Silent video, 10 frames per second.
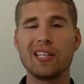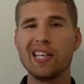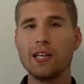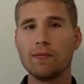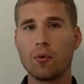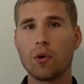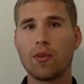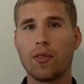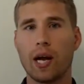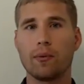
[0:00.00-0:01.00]

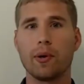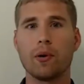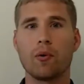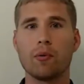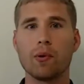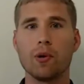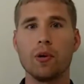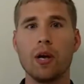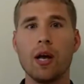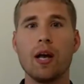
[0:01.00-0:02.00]
T4 thyroid hormone.
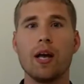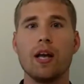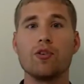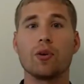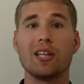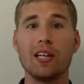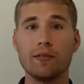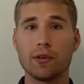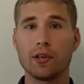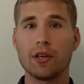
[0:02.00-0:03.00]
Your
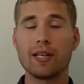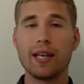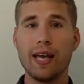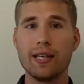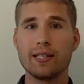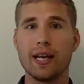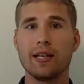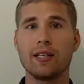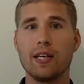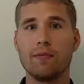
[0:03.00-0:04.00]
liver takes that